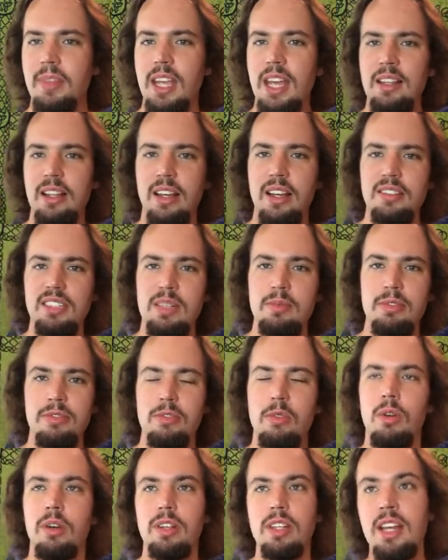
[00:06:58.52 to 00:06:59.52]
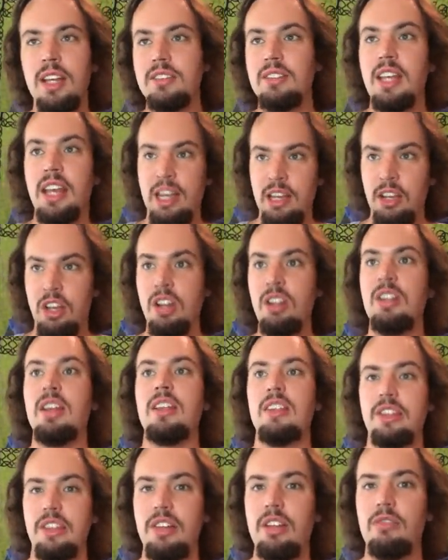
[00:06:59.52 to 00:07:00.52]
And like I said before, yes, it could
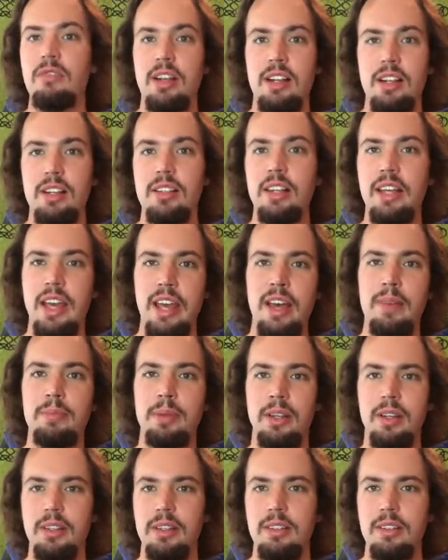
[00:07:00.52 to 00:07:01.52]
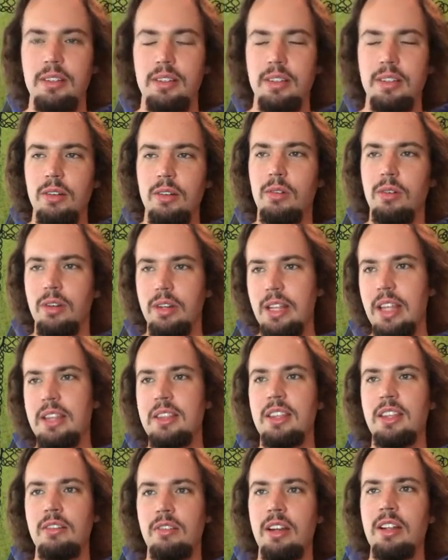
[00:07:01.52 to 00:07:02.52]
theoretically happen, or it
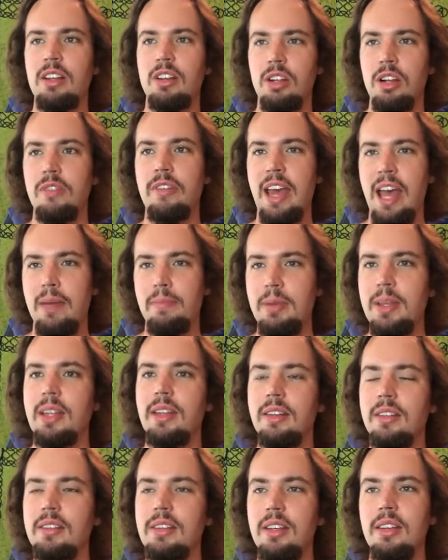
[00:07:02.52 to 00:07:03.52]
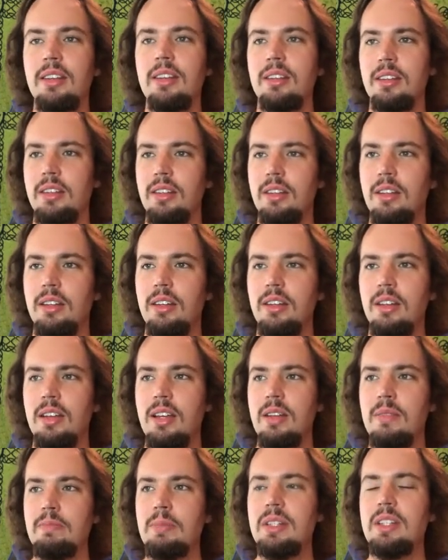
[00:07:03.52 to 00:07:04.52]
theoretically could have happened,
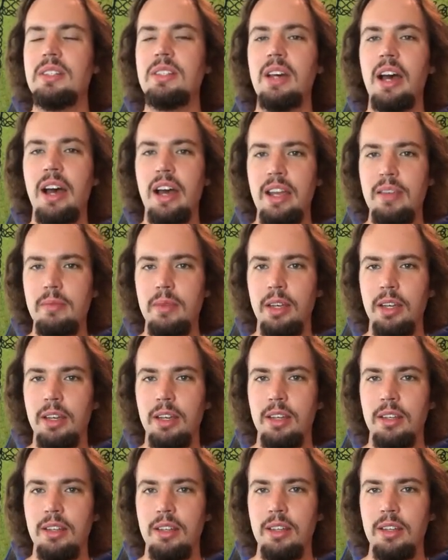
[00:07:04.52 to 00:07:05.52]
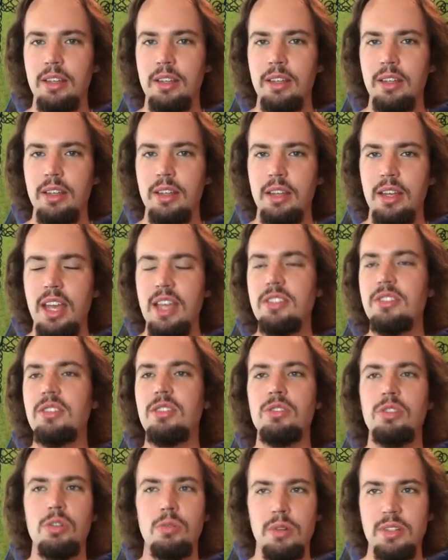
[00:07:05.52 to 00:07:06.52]
but the timing is
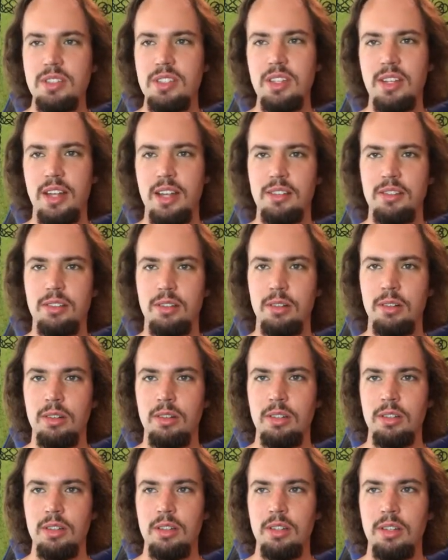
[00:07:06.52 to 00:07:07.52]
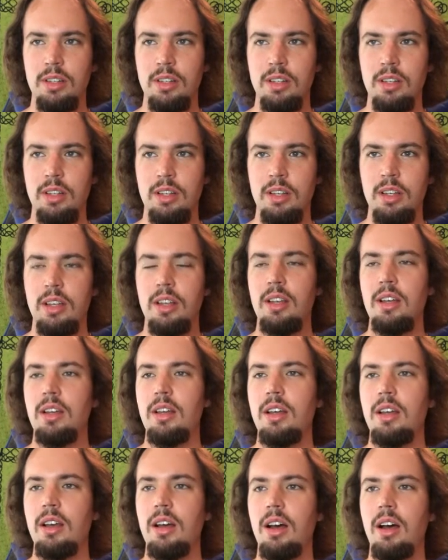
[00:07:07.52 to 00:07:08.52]
too coincidental.
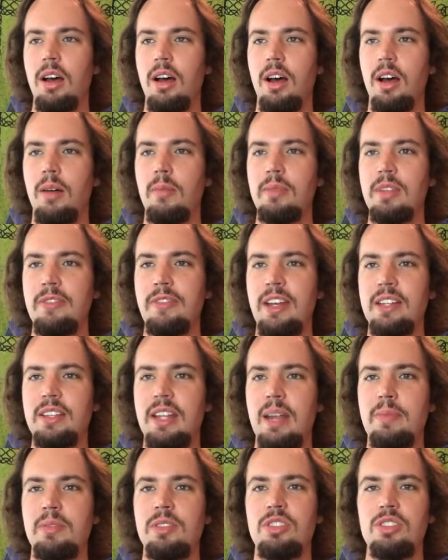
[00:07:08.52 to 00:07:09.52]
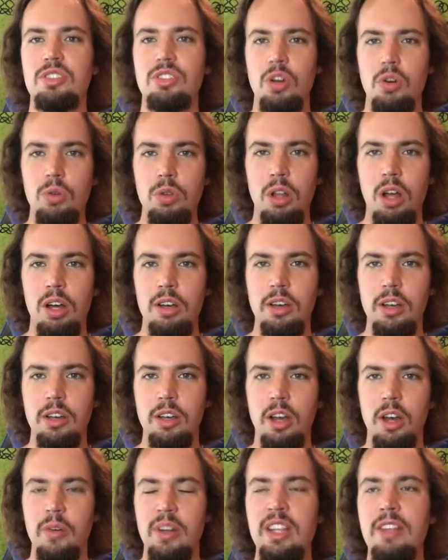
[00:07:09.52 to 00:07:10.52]
The fact that it happened so long
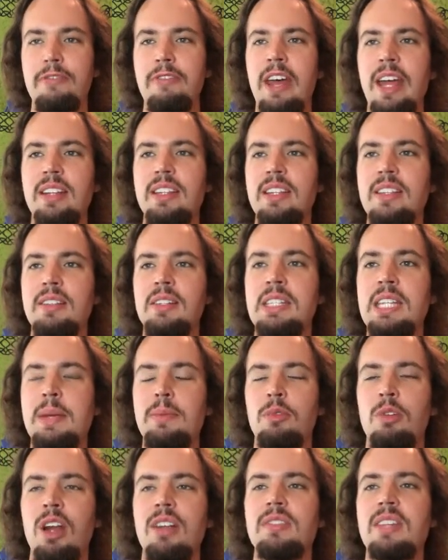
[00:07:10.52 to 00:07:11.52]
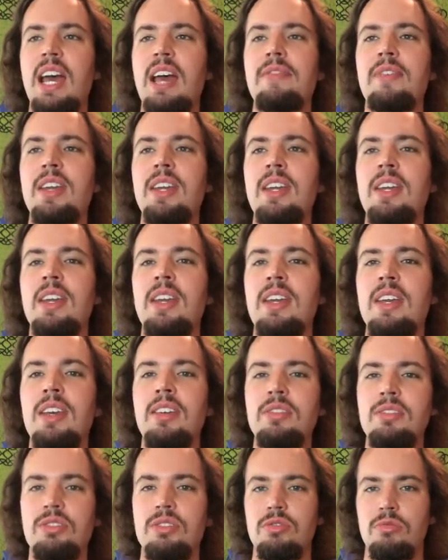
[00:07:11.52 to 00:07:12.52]
ago, and the fact that the Democrats have a
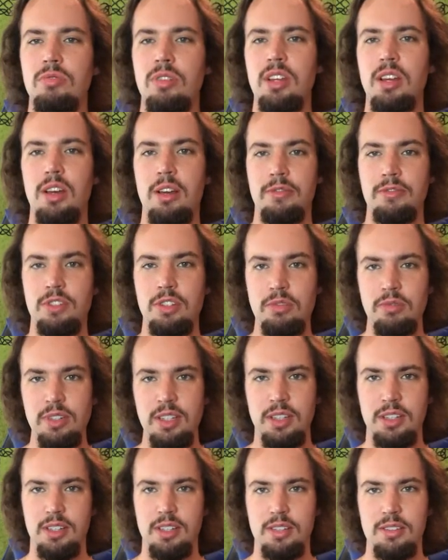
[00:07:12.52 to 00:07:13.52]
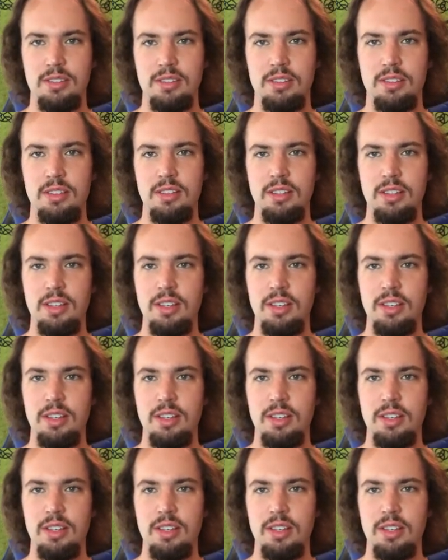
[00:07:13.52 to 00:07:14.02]
history of doing this,